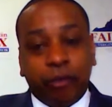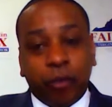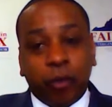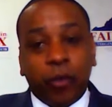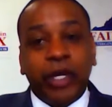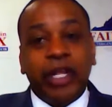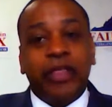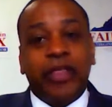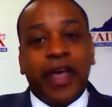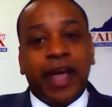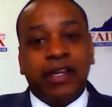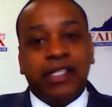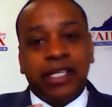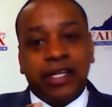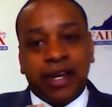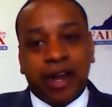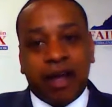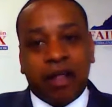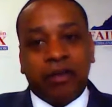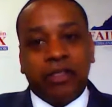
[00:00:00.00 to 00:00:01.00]

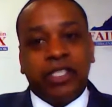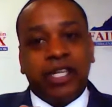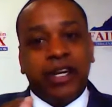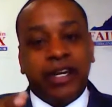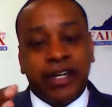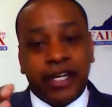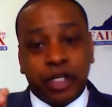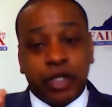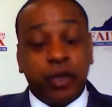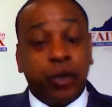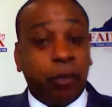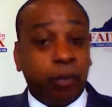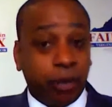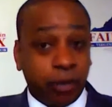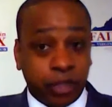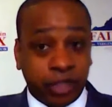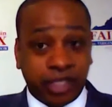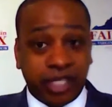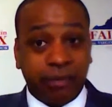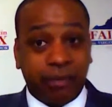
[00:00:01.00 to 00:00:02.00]
$40,000 in additional
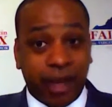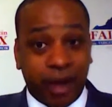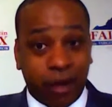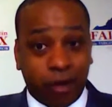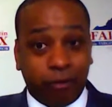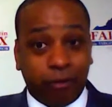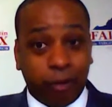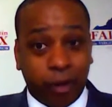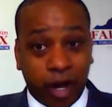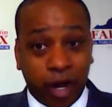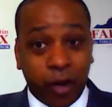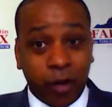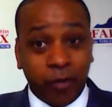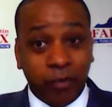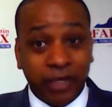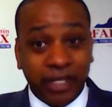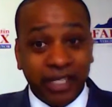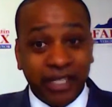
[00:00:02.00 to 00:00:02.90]
purchasing power for a home.